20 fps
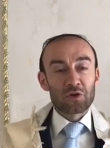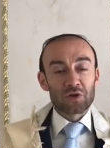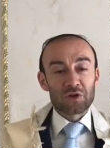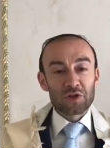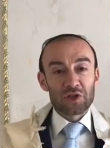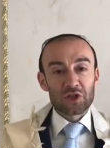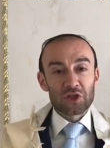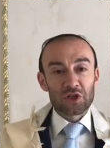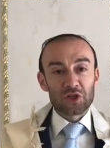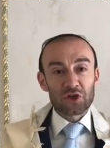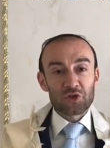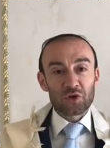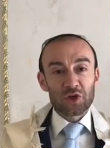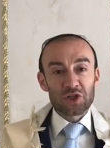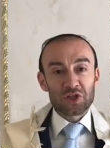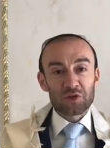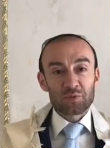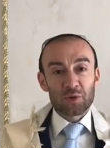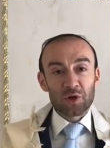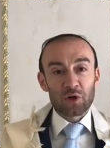The
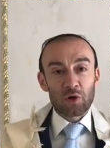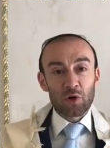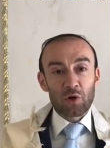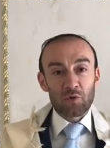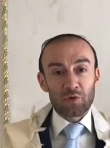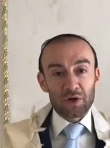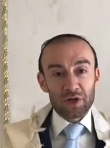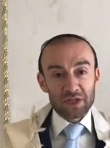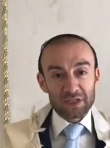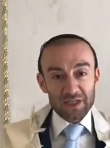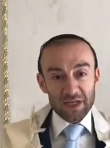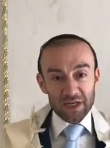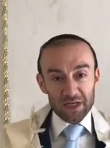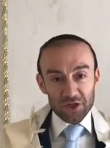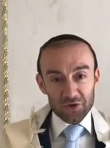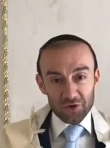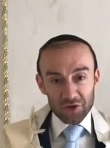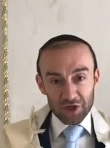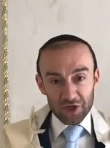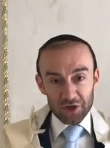situation is being over
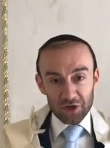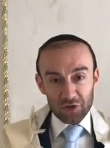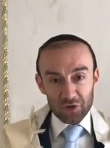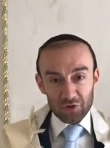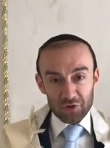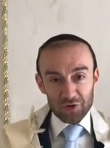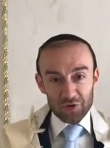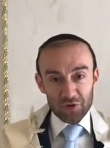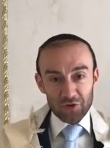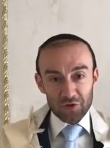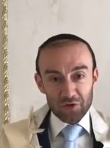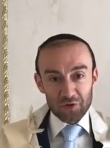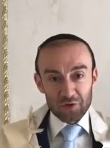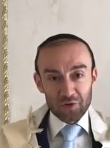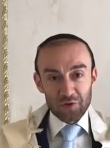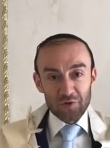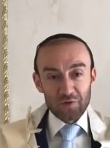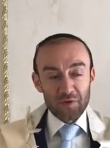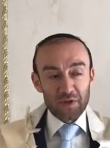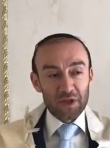exaggerated also.
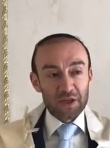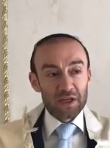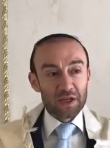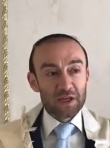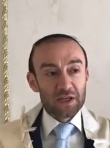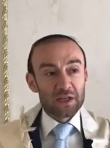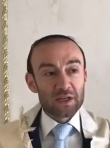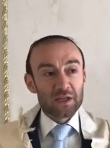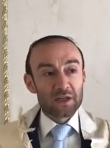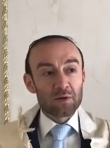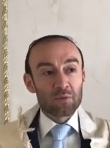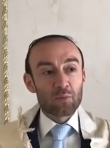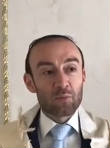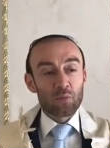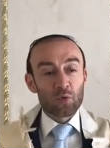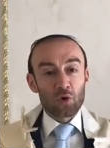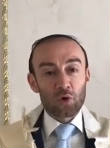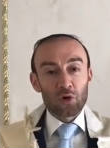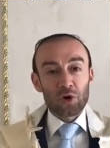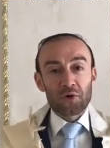
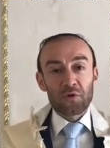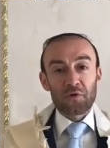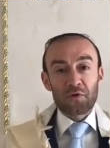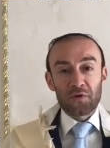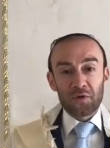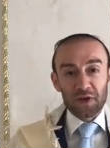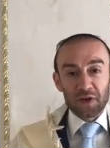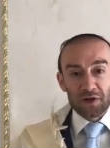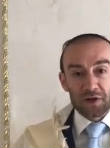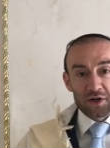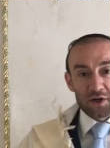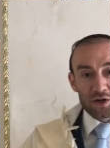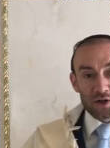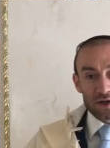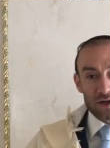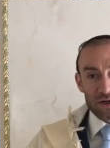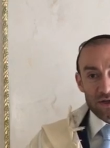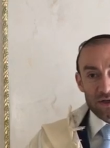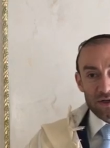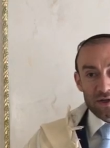More fear
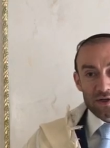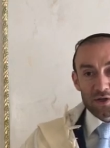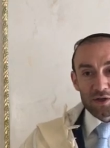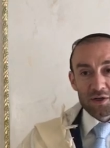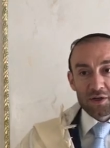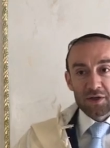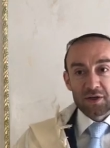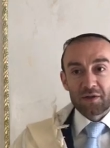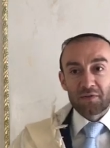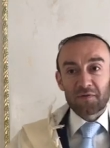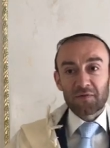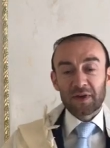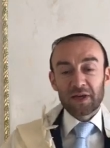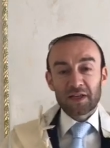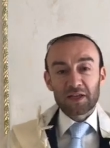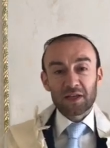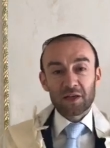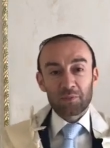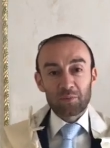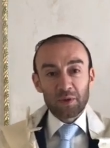
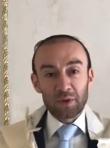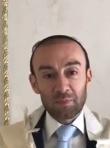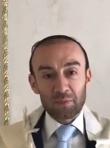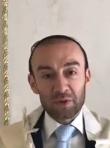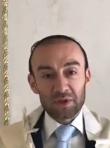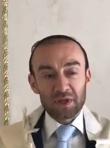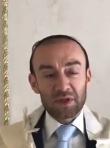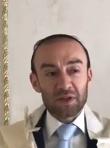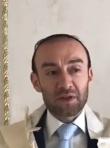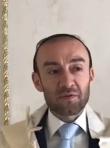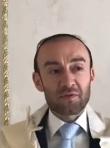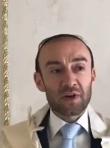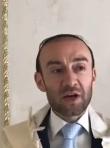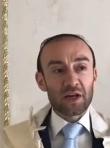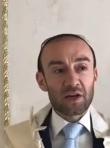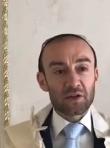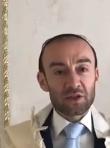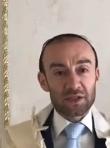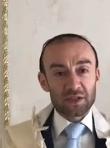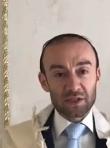affecting people than the
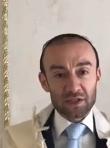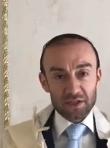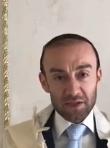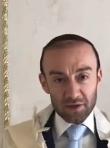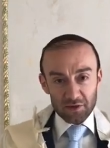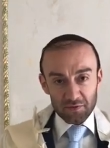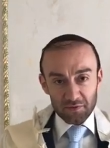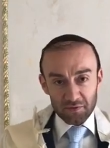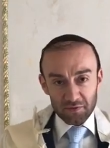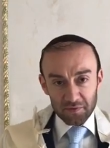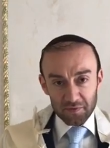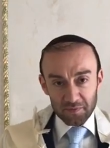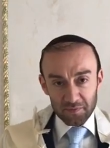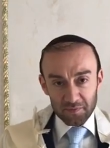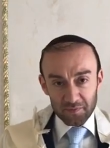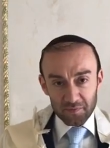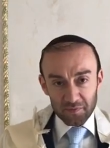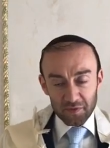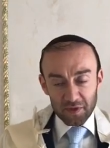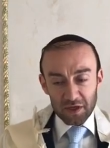virus itself.
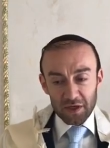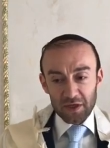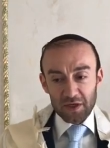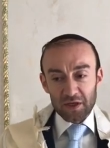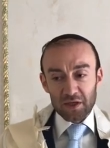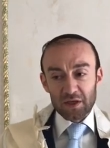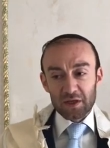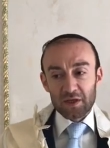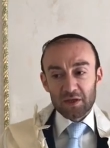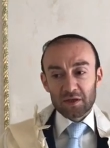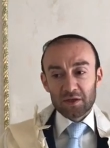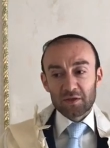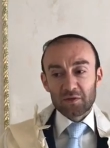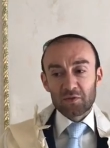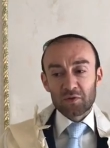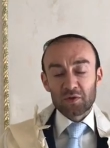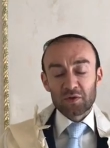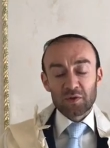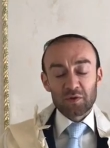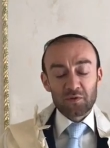If
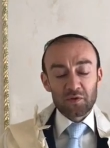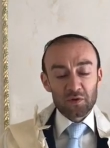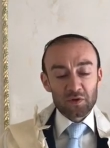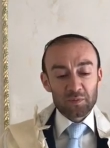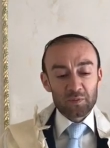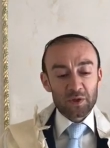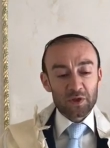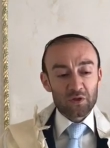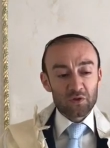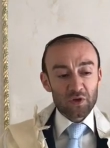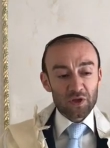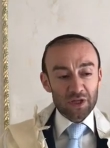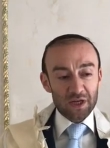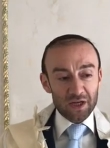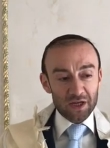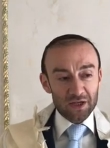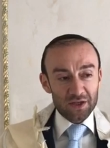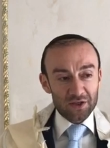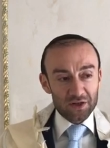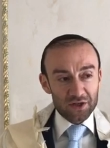you, if you speak to the
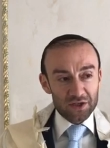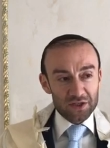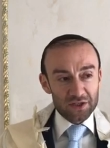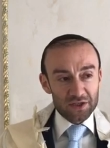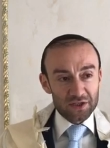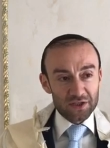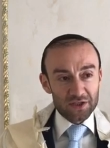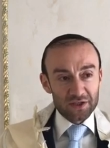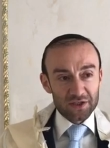doctors,